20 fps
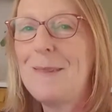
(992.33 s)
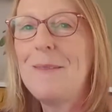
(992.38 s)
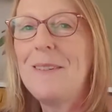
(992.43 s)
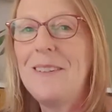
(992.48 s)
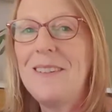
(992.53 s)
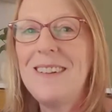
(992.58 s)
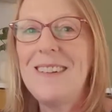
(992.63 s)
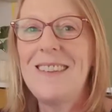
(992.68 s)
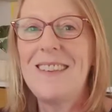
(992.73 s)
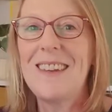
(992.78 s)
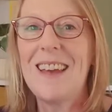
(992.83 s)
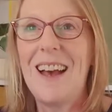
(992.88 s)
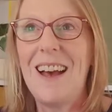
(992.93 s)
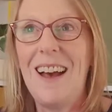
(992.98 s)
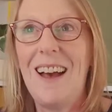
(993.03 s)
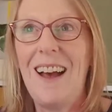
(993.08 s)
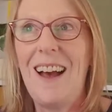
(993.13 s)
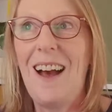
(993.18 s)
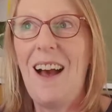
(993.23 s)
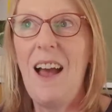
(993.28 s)
be honest,
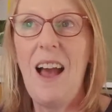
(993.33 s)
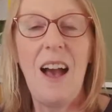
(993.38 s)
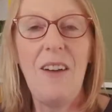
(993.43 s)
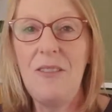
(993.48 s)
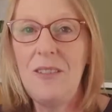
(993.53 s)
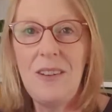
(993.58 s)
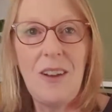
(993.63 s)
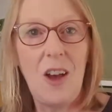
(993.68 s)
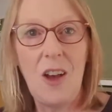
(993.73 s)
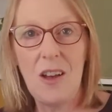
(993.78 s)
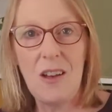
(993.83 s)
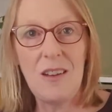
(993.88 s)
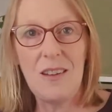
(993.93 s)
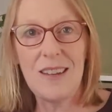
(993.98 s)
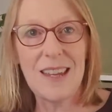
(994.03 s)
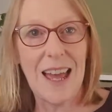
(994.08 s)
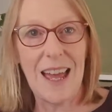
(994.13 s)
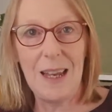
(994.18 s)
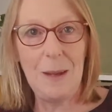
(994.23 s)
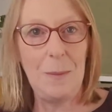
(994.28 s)
I haven't
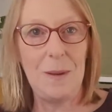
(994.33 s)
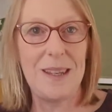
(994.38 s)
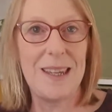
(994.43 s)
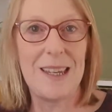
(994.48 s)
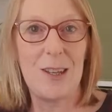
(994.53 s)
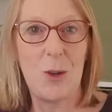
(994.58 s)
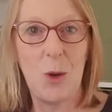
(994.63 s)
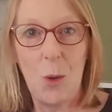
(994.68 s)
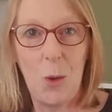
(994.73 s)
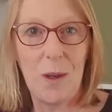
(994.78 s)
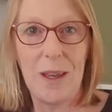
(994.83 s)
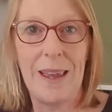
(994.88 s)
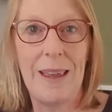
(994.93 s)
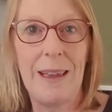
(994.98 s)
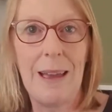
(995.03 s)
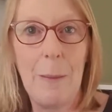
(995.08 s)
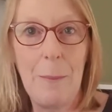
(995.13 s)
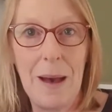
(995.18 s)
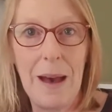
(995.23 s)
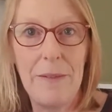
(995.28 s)
heard anybody
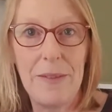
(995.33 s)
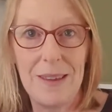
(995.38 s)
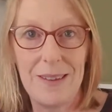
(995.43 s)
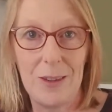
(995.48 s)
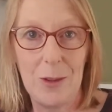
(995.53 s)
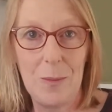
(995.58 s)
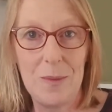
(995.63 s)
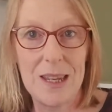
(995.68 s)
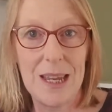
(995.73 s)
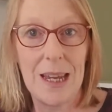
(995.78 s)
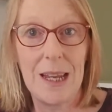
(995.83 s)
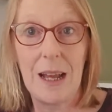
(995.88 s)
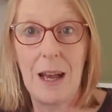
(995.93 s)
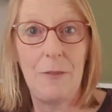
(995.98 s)
talking about this update.